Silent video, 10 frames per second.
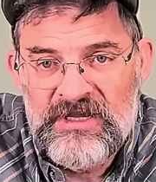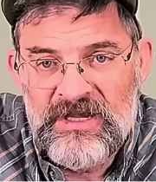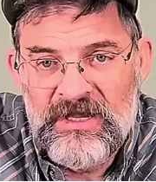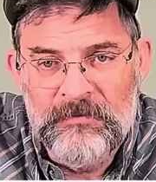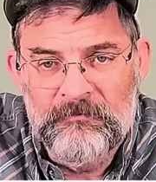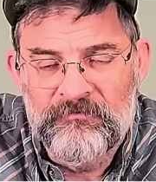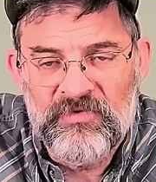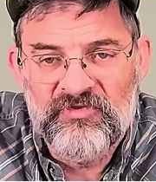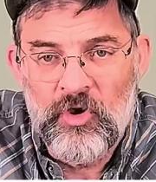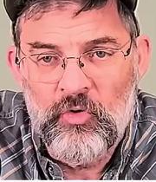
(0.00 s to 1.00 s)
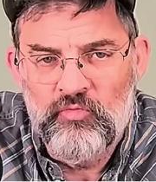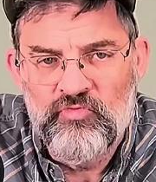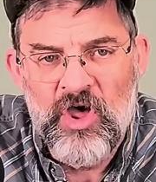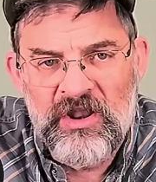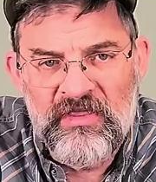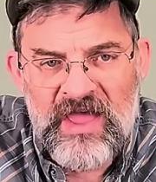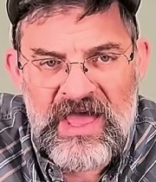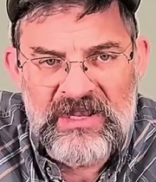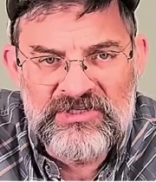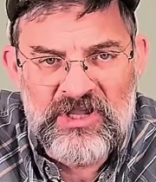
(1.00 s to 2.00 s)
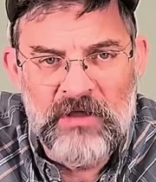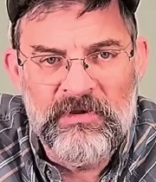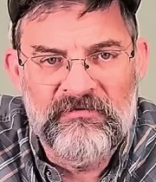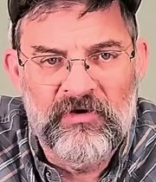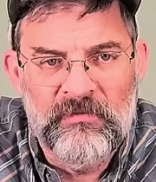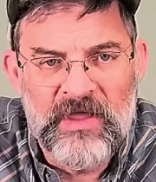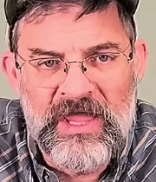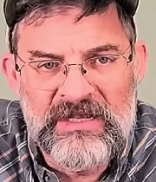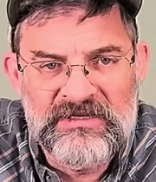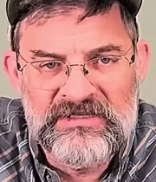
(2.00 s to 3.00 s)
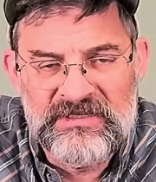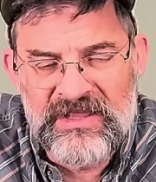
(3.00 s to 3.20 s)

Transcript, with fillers: So none of that is coming from the ATC.